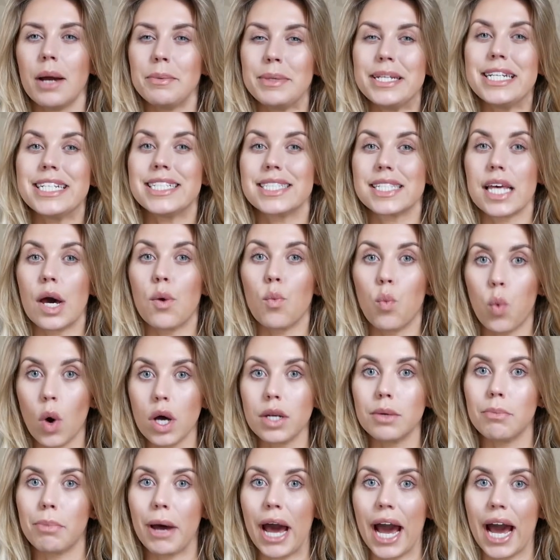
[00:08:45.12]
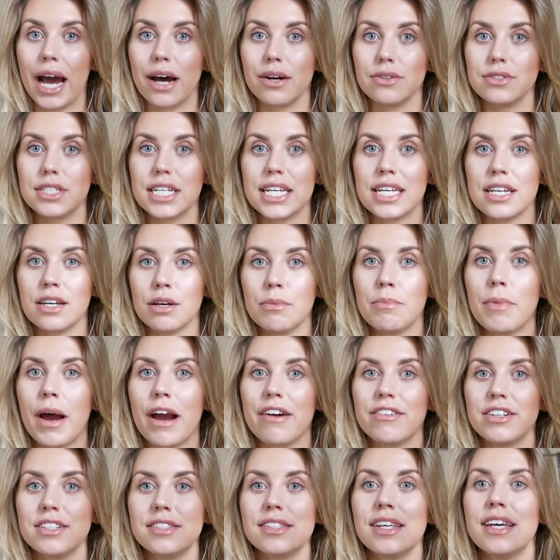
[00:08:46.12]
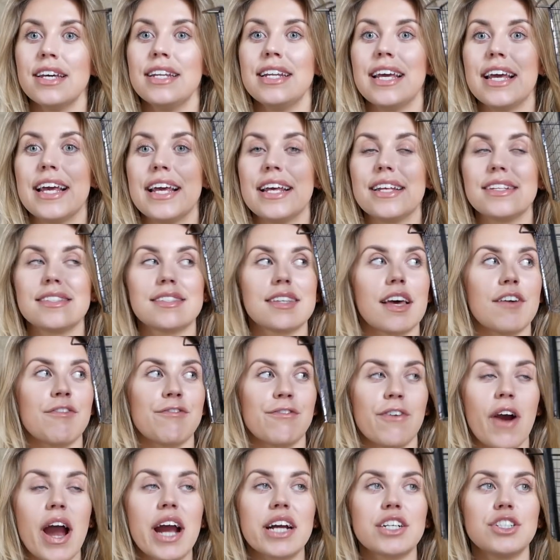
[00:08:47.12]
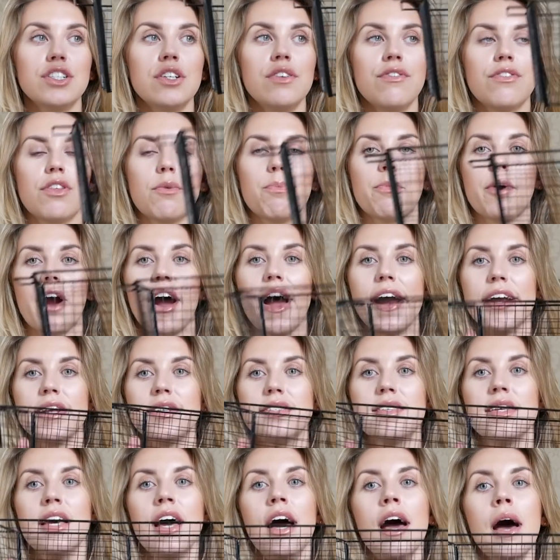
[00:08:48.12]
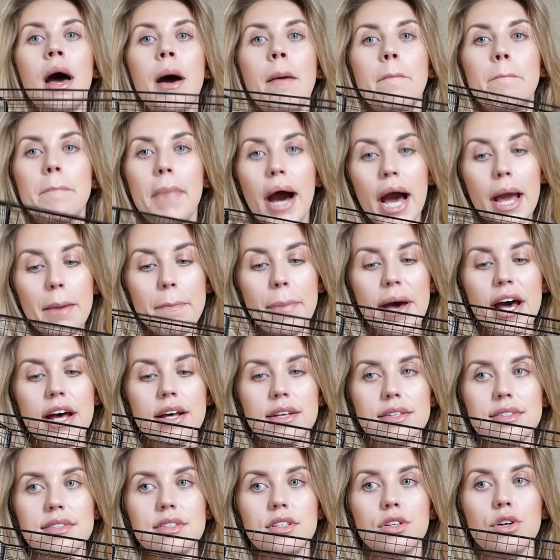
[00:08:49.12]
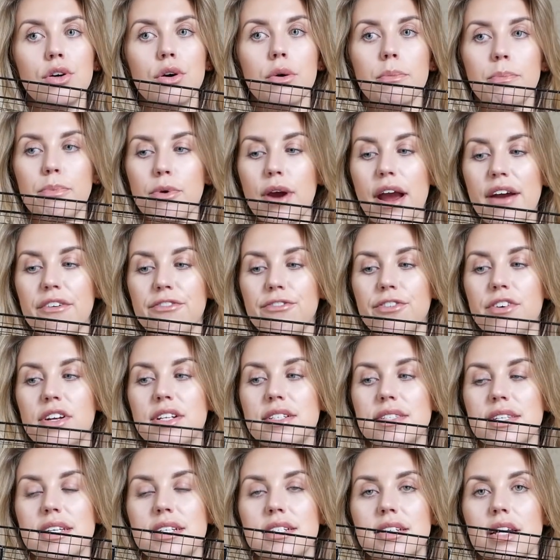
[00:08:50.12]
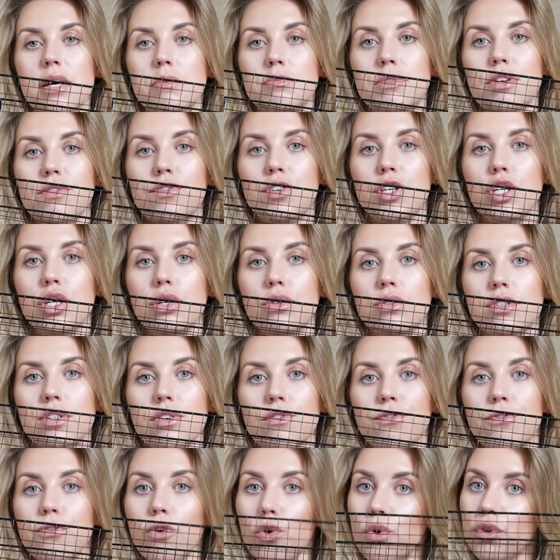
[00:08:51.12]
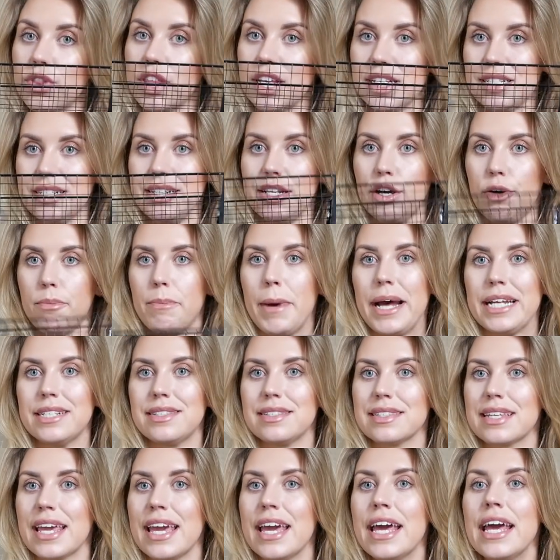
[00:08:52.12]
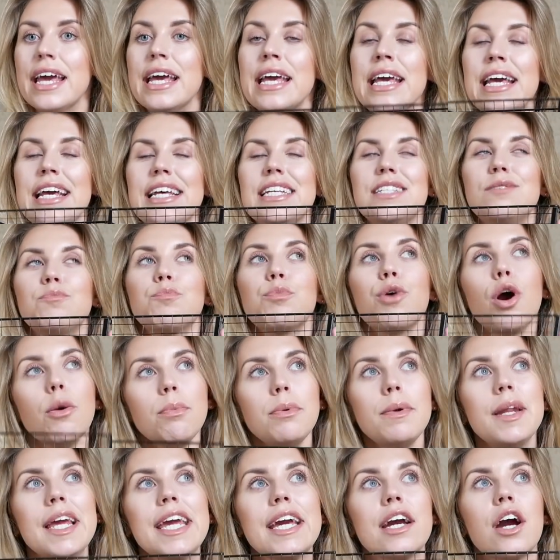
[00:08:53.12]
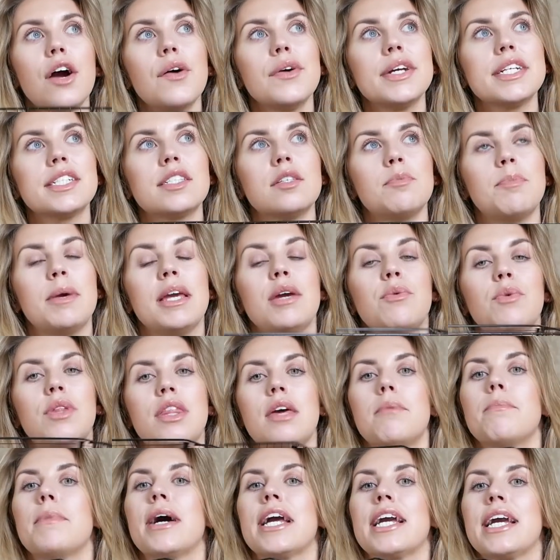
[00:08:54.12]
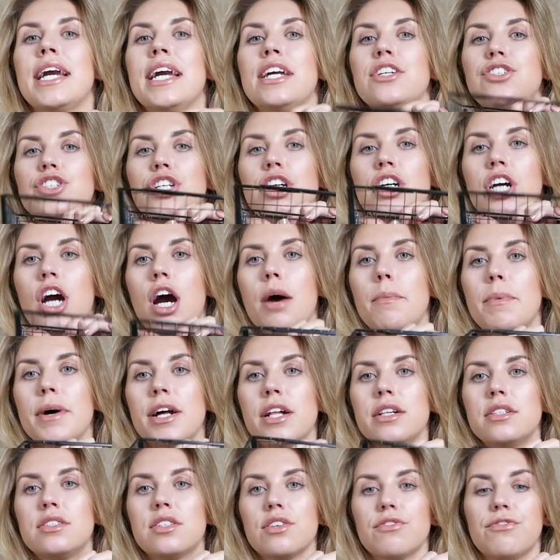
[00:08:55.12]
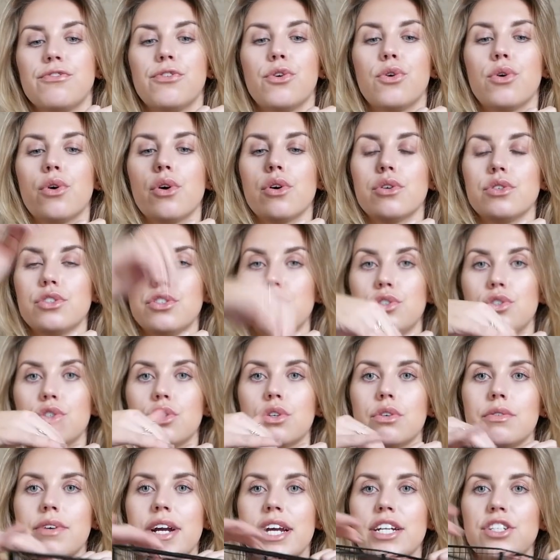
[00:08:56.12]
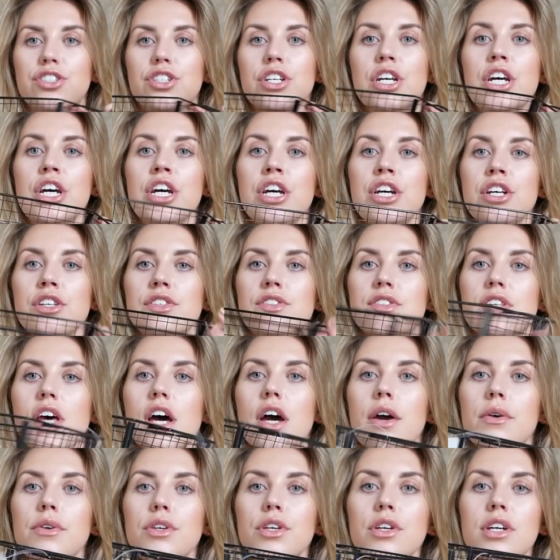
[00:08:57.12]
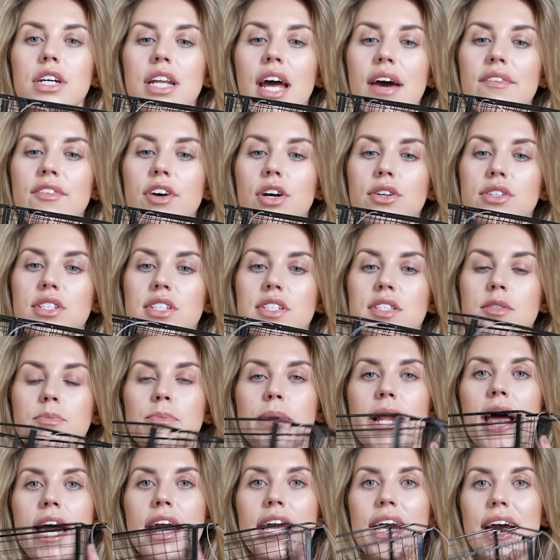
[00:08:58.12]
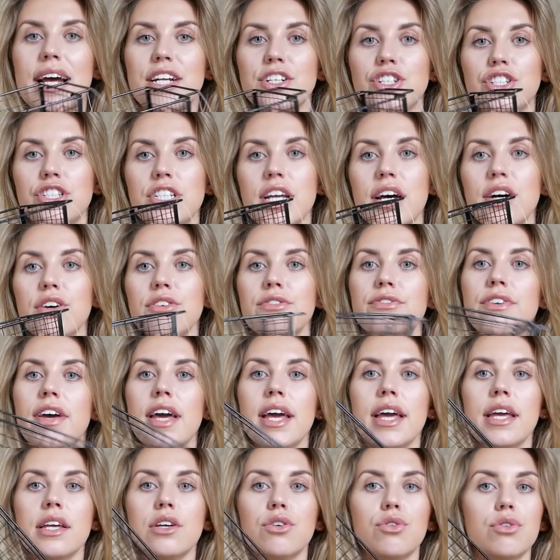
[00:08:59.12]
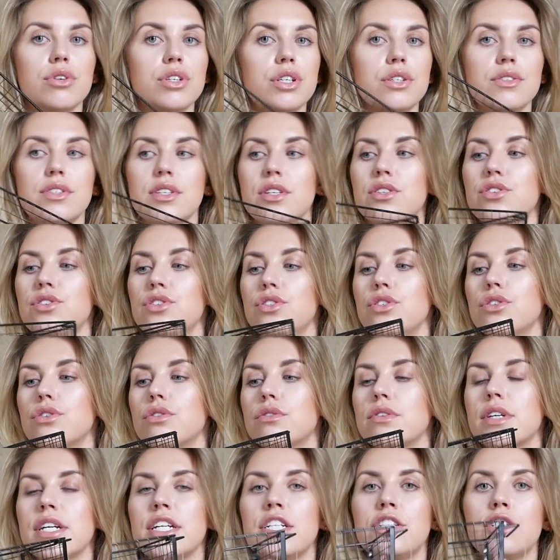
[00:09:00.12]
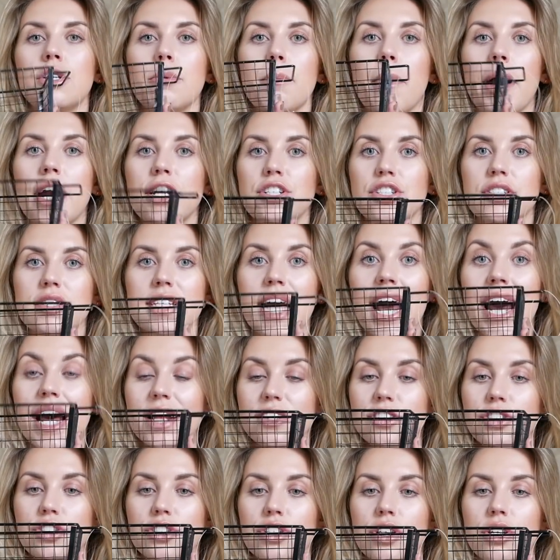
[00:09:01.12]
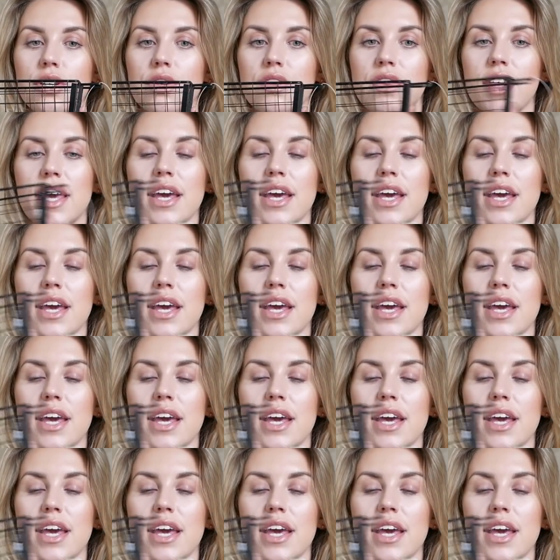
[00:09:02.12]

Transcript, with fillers: I mean, it's one pound. In comparison, it's a fraction of the price. My personal preference in terms of use for this little basket is probably going to be within my kitchen cupboards for storage. So you could have it on display as shelving or use it as storage, but I just had to show you